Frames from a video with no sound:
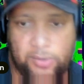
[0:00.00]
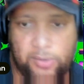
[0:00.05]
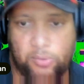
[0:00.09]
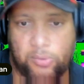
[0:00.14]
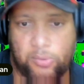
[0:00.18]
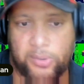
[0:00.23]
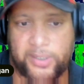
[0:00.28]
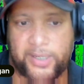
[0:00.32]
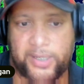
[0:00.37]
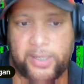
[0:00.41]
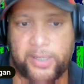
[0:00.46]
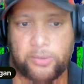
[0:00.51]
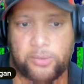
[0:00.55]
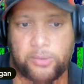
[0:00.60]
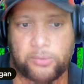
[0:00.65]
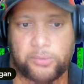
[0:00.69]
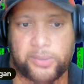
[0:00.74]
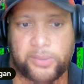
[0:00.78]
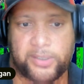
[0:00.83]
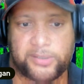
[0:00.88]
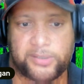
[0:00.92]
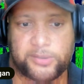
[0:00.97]
going
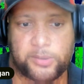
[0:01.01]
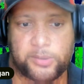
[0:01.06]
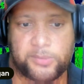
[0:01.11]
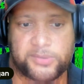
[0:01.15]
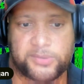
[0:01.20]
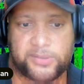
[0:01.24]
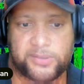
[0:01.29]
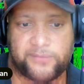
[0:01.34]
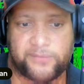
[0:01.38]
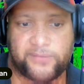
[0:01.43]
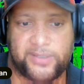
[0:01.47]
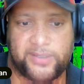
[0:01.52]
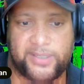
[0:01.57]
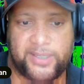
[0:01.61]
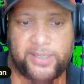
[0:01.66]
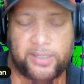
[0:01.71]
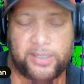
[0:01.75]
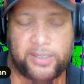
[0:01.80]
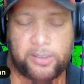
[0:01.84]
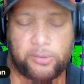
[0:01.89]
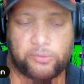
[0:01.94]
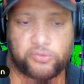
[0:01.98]
down in terms of
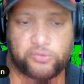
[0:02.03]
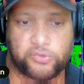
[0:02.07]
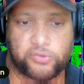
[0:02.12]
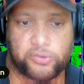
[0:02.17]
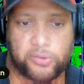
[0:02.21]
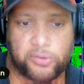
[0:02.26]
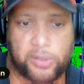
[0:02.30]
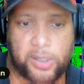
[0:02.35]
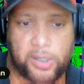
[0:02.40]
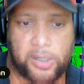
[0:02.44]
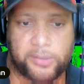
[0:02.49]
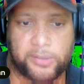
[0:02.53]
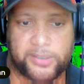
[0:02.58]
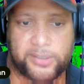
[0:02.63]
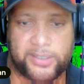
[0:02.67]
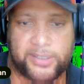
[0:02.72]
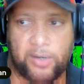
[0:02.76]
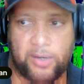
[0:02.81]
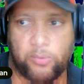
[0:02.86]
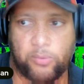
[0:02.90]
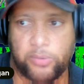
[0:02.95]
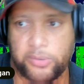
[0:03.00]
geek culture on the
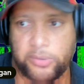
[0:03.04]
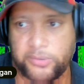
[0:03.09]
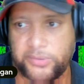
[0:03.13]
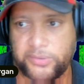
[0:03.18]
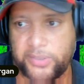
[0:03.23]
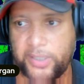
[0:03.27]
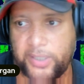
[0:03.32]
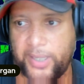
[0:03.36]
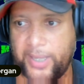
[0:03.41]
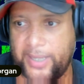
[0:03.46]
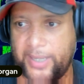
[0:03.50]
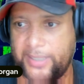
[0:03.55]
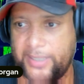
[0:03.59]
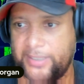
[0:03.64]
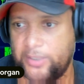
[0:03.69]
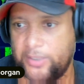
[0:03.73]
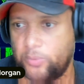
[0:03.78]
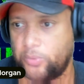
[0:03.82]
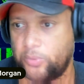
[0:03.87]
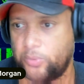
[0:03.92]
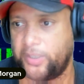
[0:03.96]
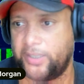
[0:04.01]
networks, and
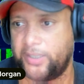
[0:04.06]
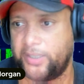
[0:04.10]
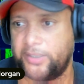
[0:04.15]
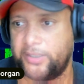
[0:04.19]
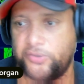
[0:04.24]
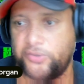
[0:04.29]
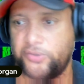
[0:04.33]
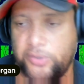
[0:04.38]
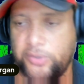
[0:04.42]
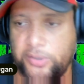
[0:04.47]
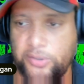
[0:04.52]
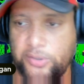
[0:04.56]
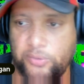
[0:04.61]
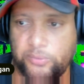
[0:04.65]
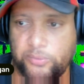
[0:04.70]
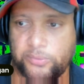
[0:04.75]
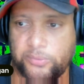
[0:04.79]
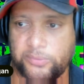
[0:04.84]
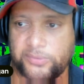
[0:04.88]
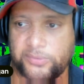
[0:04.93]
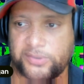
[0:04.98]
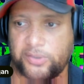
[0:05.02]
then we'll get into the
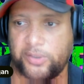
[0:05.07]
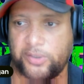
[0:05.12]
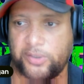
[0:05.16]
news. So